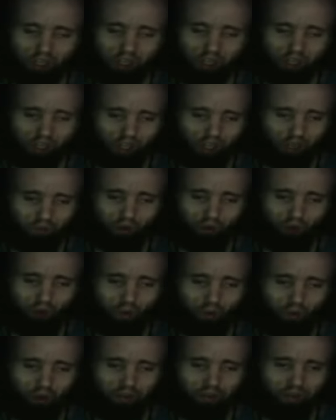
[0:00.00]
Keep
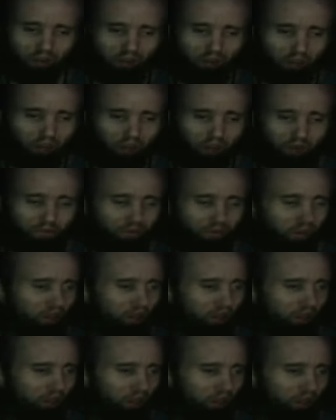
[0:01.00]
doing what you love.
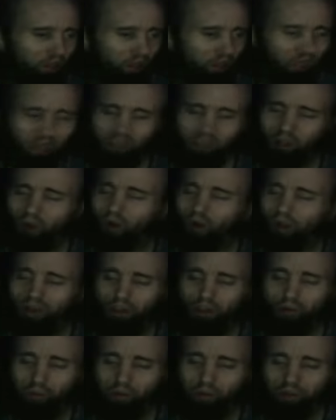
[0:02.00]
And don't let
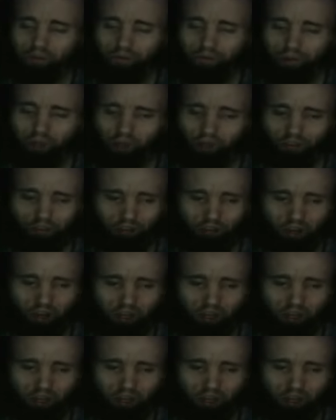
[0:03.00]
these motherfuckers tear you